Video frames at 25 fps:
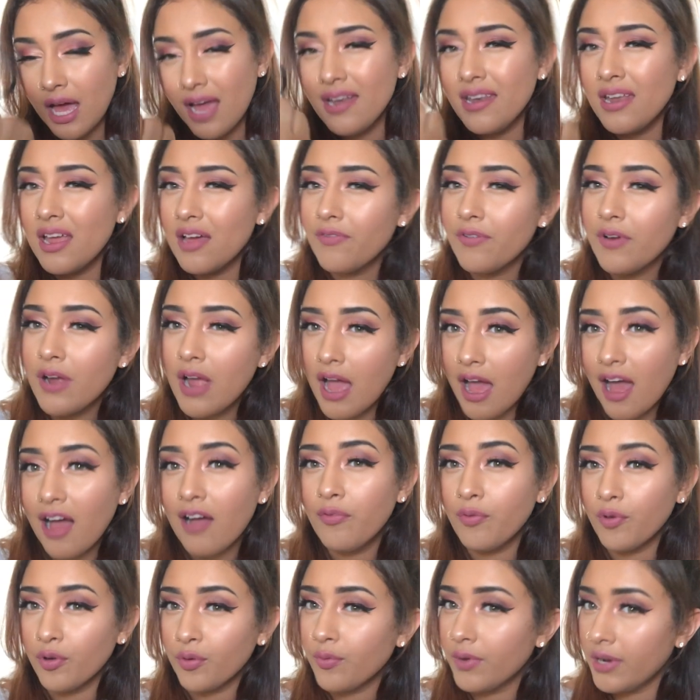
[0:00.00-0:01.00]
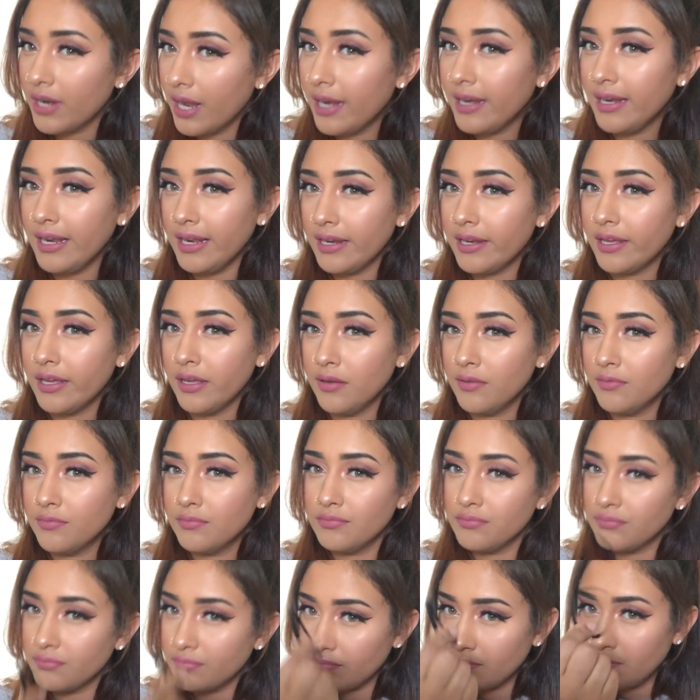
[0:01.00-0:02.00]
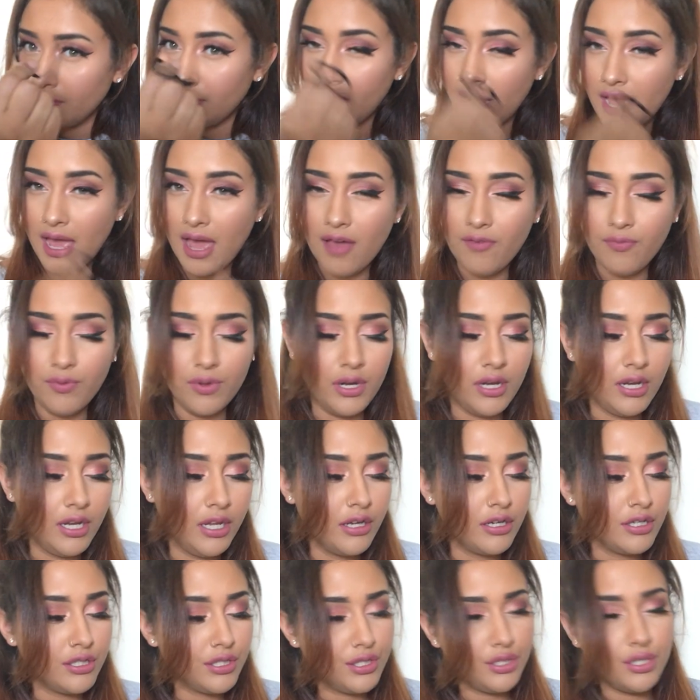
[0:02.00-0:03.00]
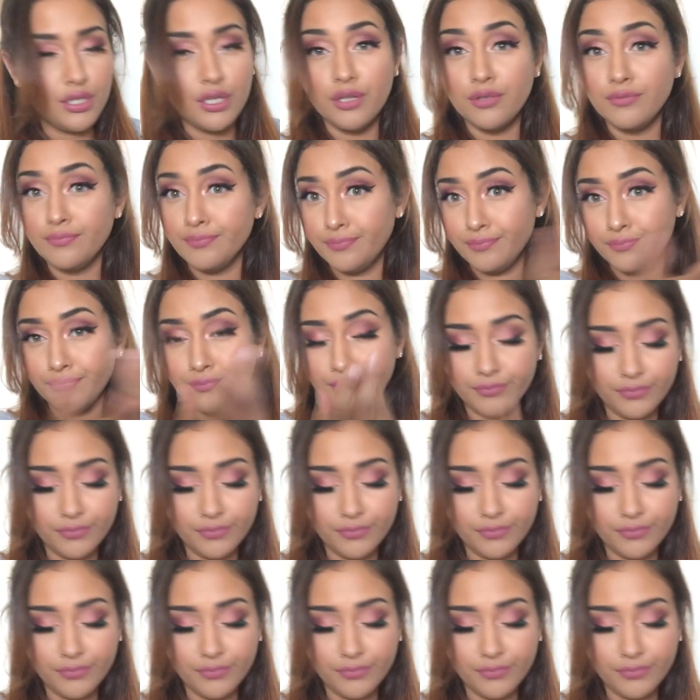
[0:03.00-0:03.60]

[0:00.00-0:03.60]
I never have one when I need it, but I have one in here. So